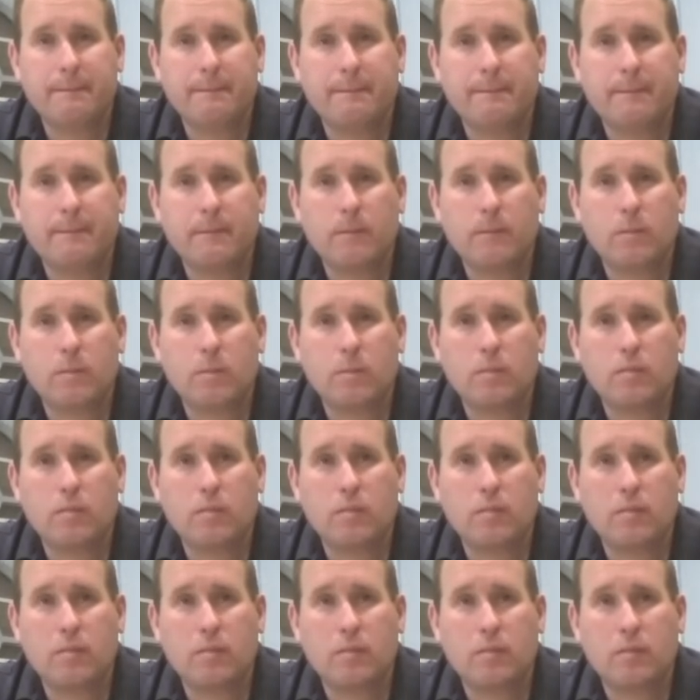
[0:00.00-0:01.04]

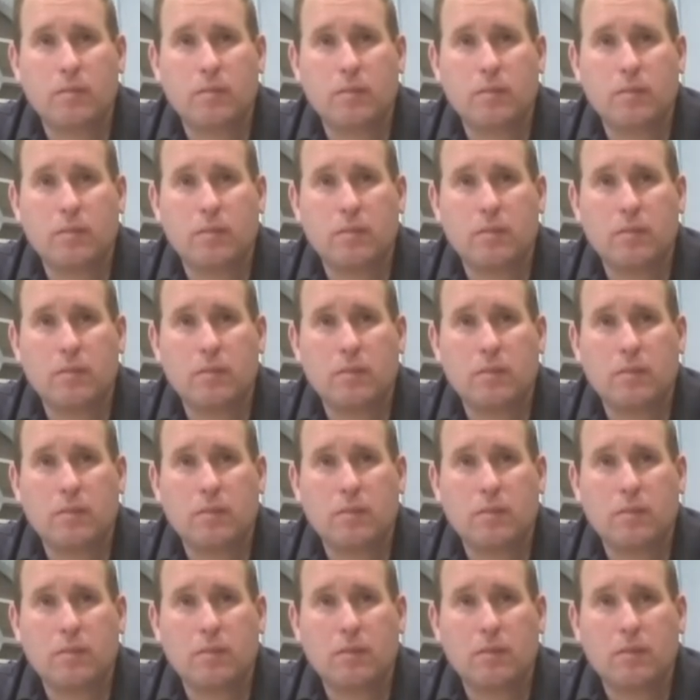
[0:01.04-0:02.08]

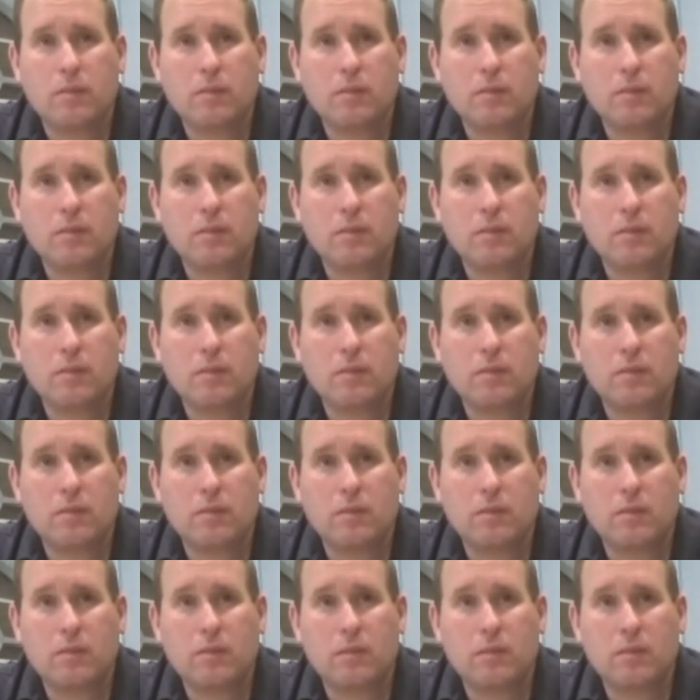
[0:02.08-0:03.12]

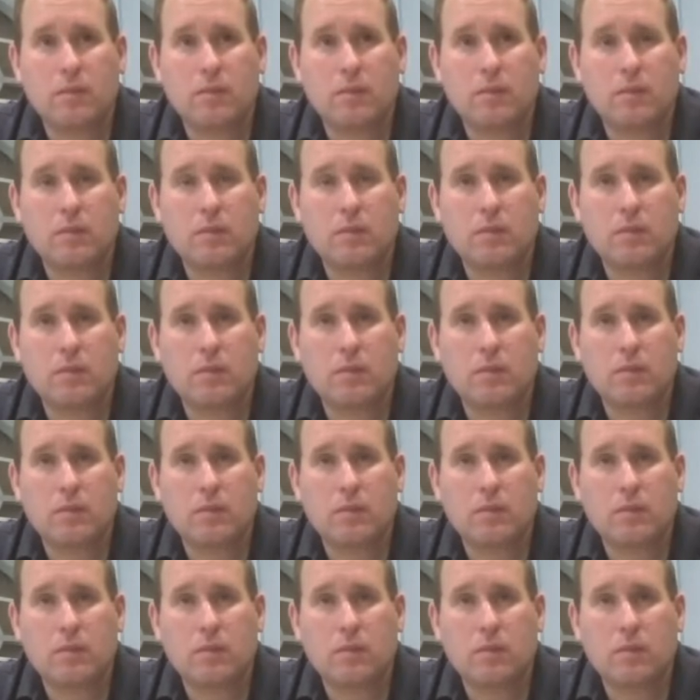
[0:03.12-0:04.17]

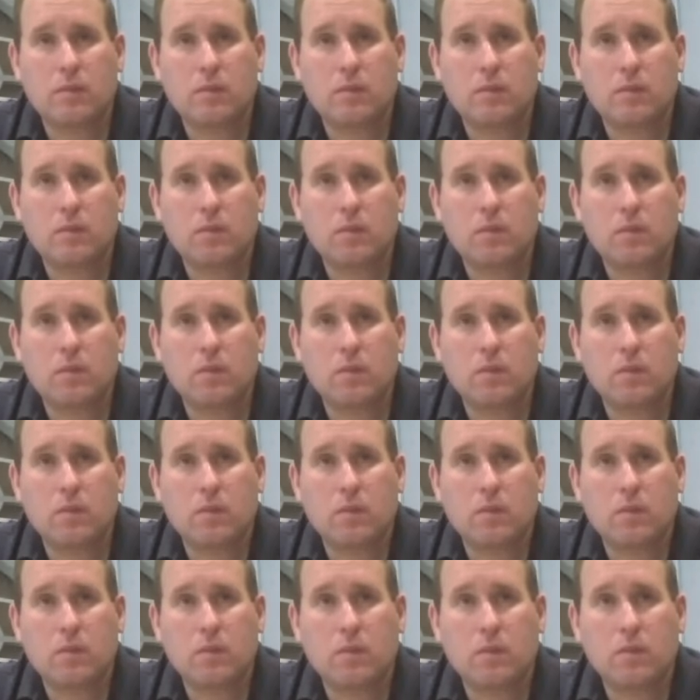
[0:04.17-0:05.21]

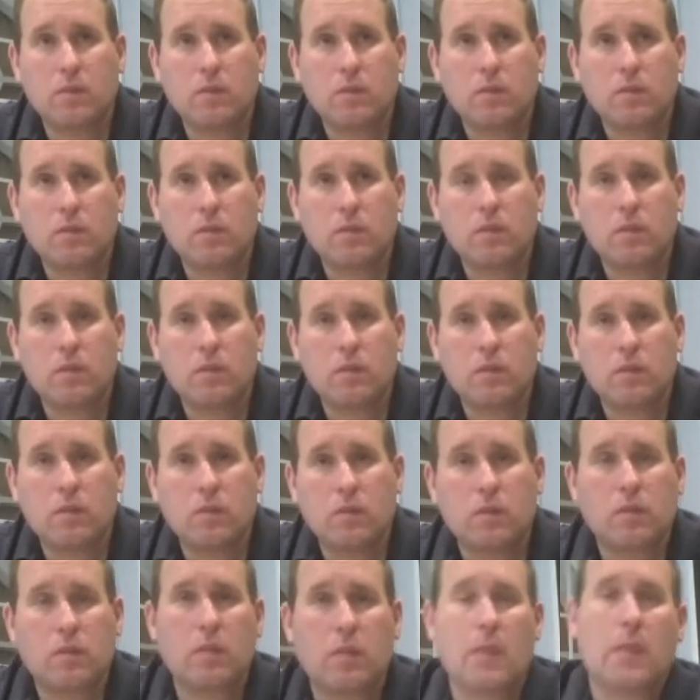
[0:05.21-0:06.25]

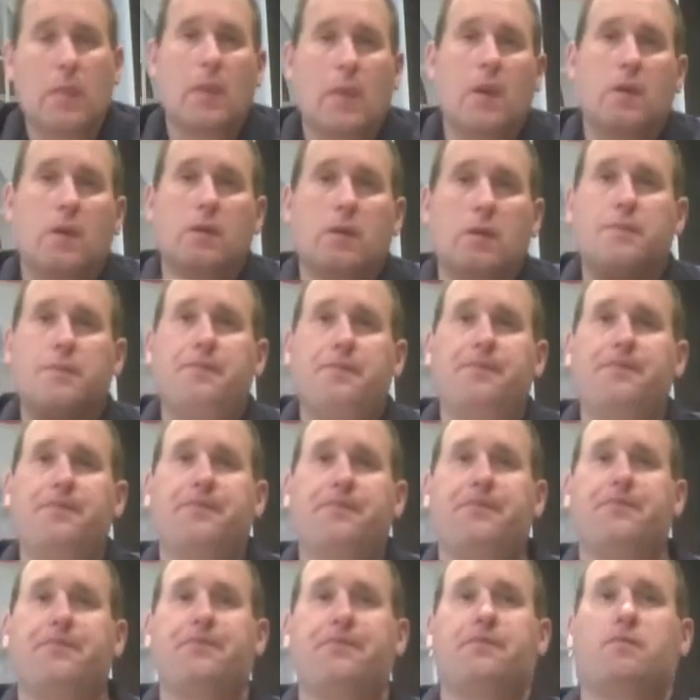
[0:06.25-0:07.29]

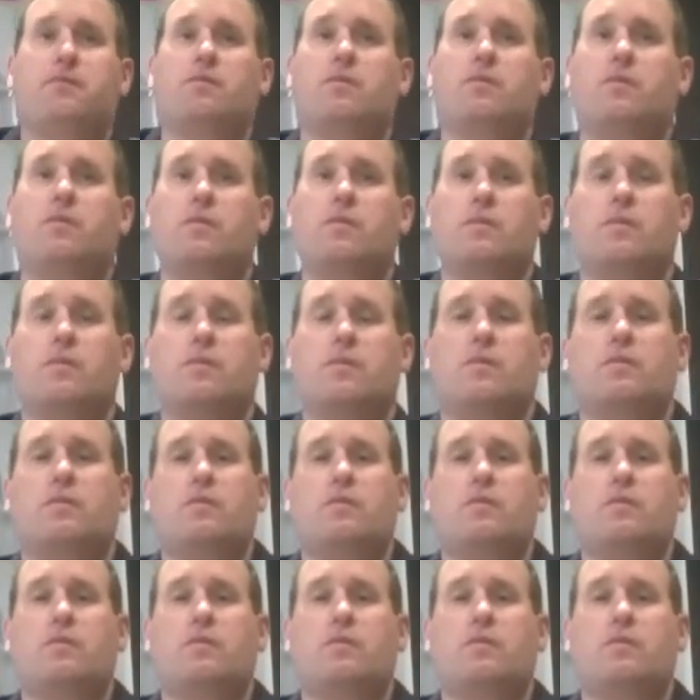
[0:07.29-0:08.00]
The person shown says nothing.